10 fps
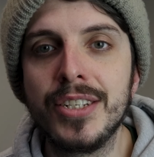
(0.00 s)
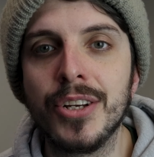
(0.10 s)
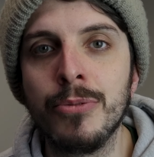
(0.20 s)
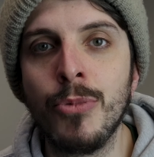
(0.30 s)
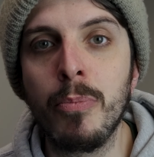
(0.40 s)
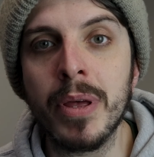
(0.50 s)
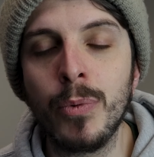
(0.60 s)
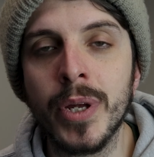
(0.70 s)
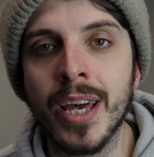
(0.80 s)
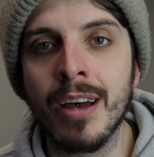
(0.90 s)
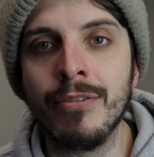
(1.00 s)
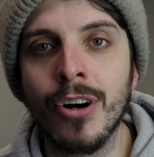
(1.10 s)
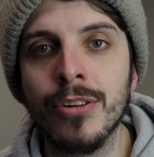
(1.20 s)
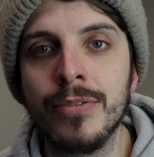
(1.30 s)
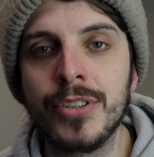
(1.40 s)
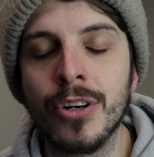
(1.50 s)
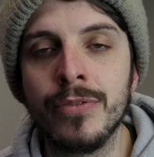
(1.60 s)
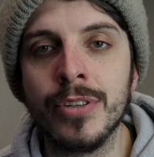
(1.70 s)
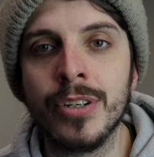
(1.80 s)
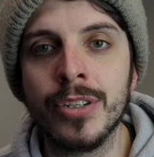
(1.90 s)
So the more people we can get involved
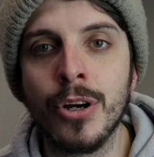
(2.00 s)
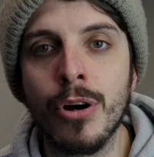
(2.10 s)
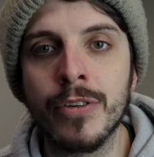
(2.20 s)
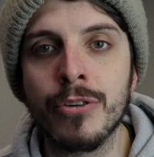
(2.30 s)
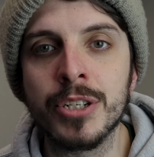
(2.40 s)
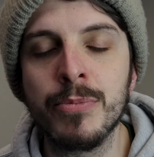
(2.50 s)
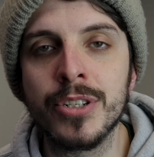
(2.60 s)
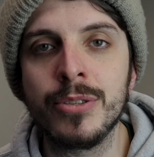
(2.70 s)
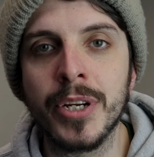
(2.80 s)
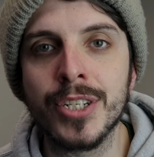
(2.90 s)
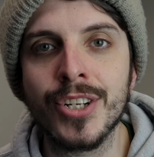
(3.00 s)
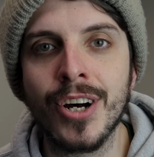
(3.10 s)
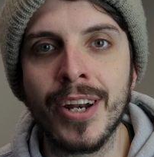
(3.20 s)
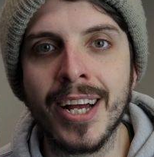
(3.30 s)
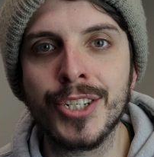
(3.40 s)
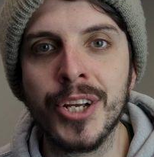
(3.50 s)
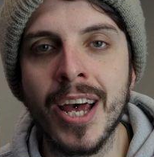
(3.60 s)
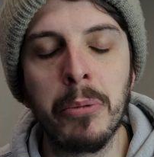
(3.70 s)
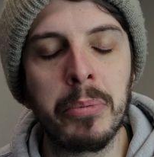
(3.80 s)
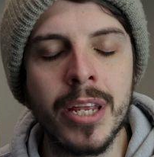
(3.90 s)
over, you know, over Christmas, and we can start next
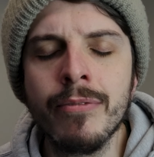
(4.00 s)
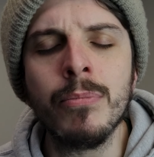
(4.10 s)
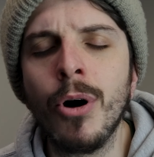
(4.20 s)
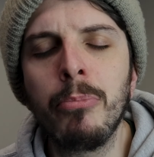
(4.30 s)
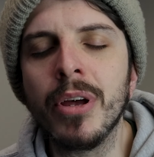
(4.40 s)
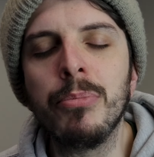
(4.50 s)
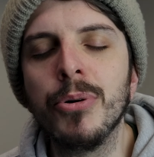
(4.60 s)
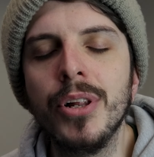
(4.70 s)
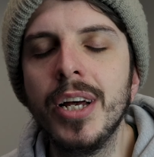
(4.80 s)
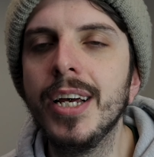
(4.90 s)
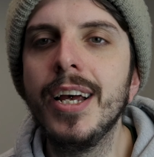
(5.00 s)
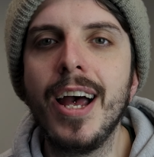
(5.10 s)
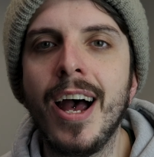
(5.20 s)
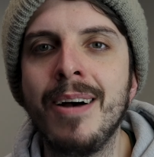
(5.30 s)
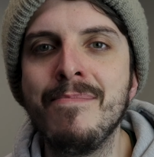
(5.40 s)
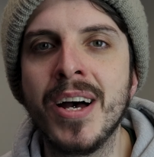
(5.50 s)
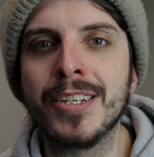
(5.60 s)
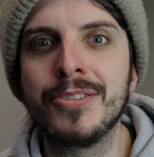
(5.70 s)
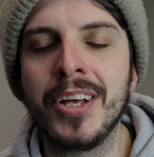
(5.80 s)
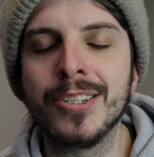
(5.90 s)
year helping even more people. Um,
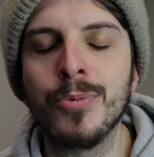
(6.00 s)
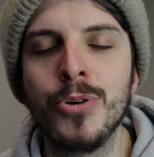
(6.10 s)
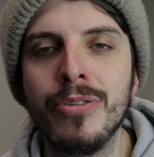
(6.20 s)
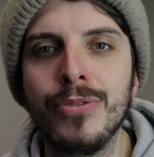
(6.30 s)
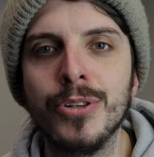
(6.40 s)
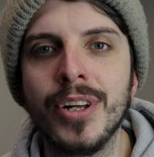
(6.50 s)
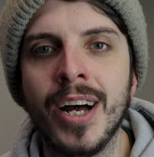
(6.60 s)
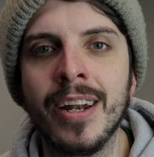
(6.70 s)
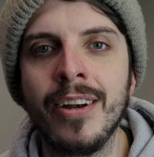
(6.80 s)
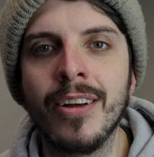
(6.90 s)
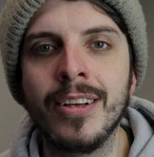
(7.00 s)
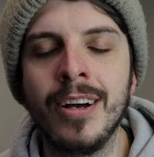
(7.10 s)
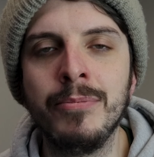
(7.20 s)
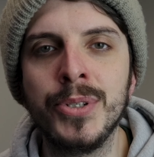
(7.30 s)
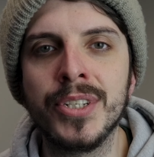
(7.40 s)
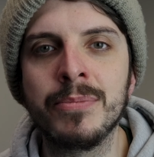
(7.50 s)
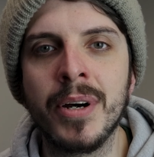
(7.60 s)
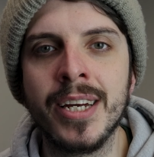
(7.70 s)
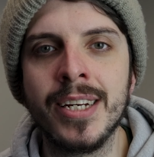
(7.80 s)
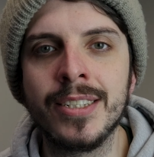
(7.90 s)
that's that's wonderful, and uh, music to
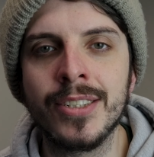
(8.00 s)
my ears.